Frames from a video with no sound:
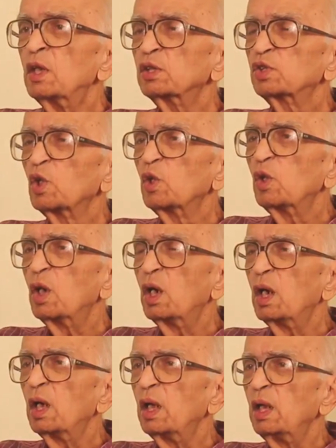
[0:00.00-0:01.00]
So,
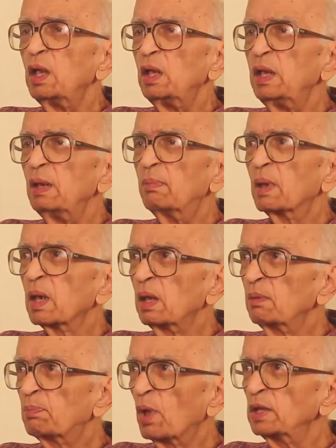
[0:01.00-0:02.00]
liberal
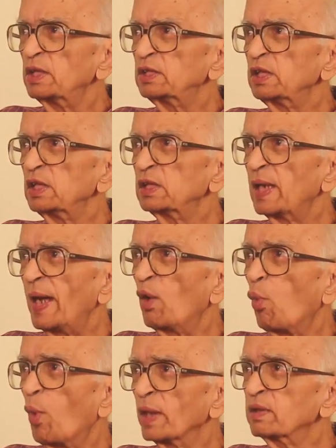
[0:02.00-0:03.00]
policies have
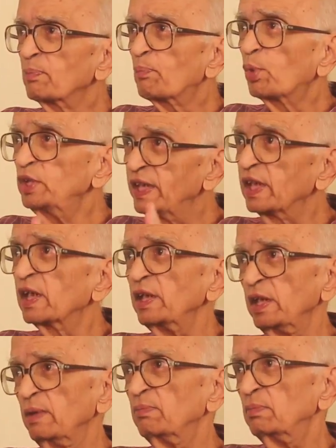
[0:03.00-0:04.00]
won politically.